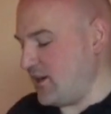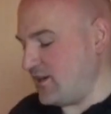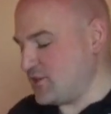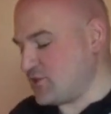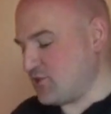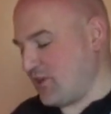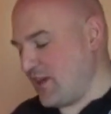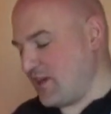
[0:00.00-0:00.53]

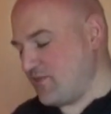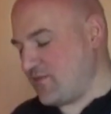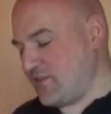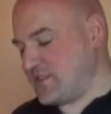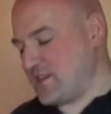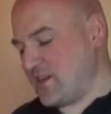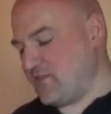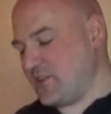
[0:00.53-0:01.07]
Try and
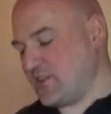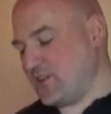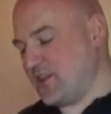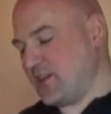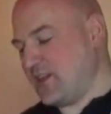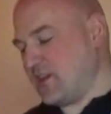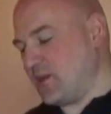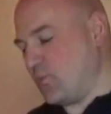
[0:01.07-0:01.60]
fit everything you
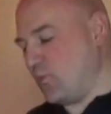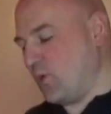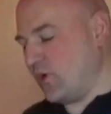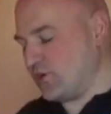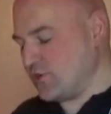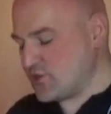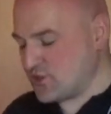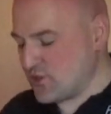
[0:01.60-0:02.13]
need in
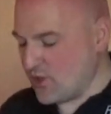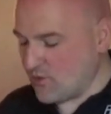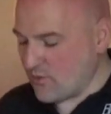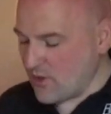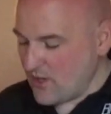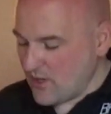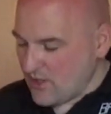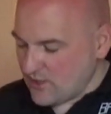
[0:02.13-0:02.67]
one, so
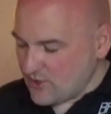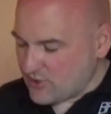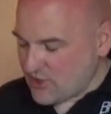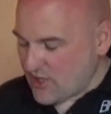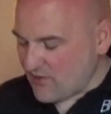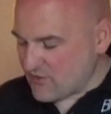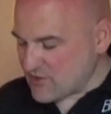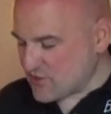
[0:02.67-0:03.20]

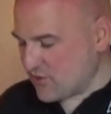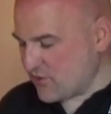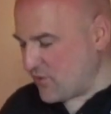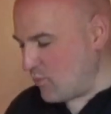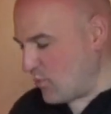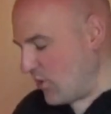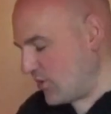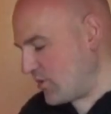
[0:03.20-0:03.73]
shaving stuff
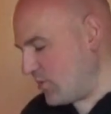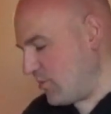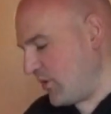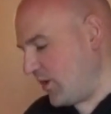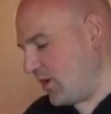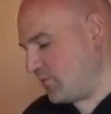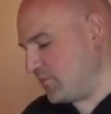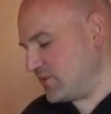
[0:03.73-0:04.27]
in one
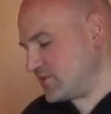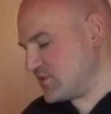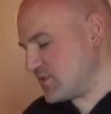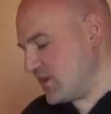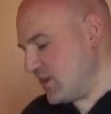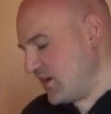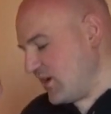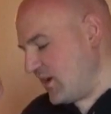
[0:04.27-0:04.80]
compartment,
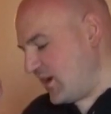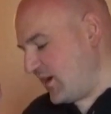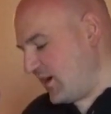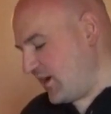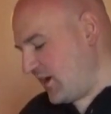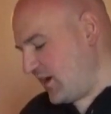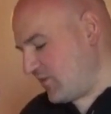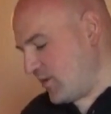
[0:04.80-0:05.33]

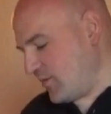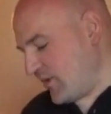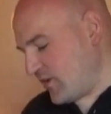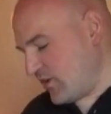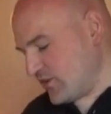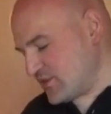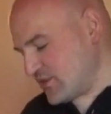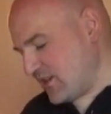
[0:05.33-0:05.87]
I've got my
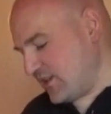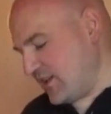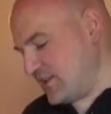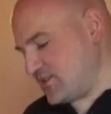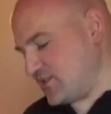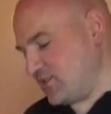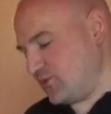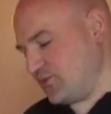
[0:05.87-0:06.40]
contact
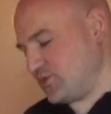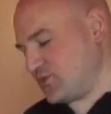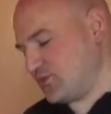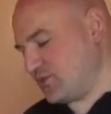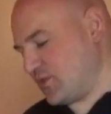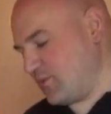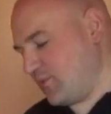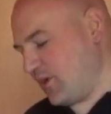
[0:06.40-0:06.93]
lens in another
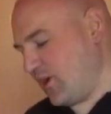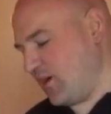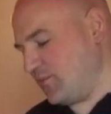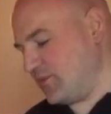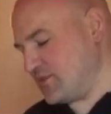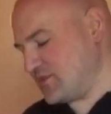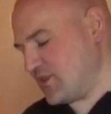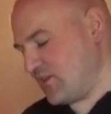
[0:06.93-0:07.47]

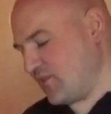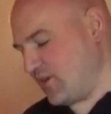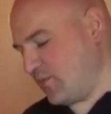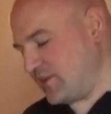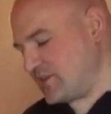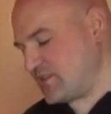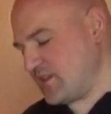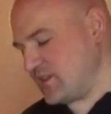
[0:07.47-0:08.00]
compartment, I've got
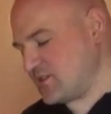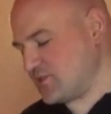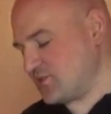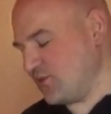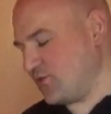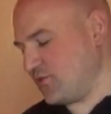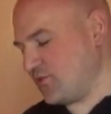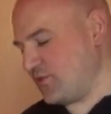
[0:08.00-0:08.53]
my teeth
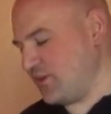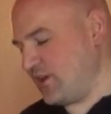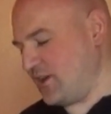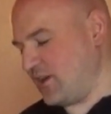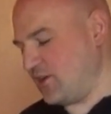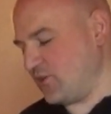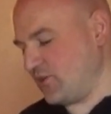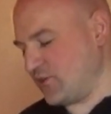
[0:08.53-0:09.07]
stuff in
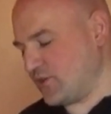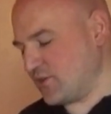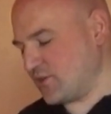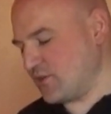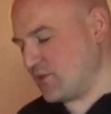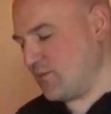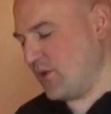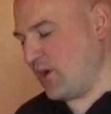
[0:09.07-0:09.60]
another
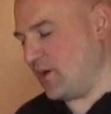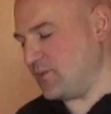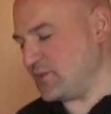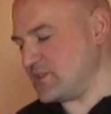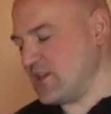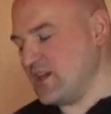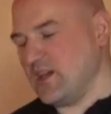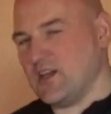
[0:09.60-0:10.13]

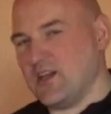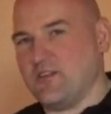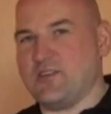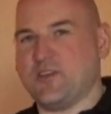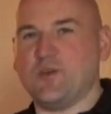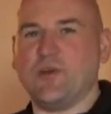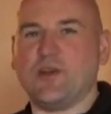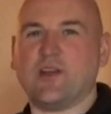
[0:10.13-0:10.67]
compartment. If you
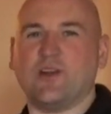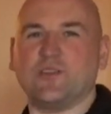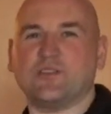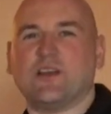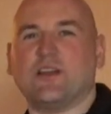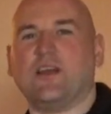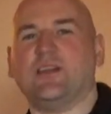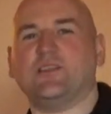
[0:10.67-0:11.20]
do wear
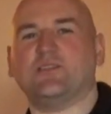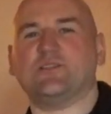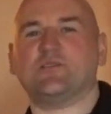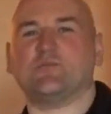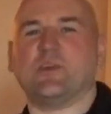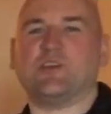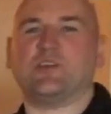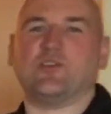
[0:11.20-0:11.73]
contact lenses,
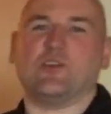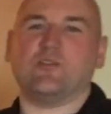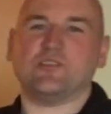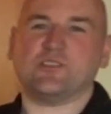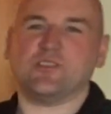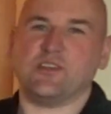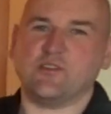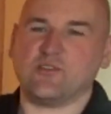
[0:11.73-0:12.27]
make sure
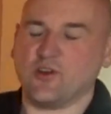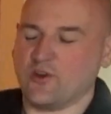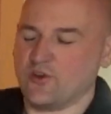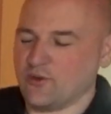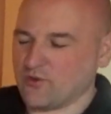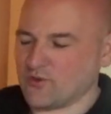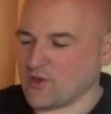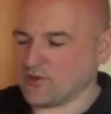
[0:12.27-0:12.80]
obviously you've got
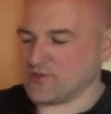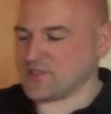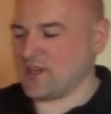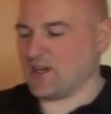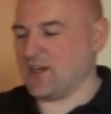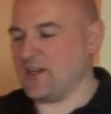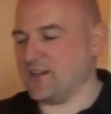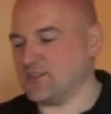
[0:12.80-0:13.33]
enough
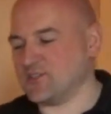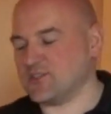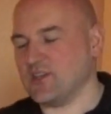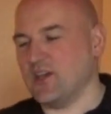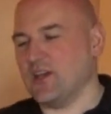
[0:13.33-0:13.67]
contact lens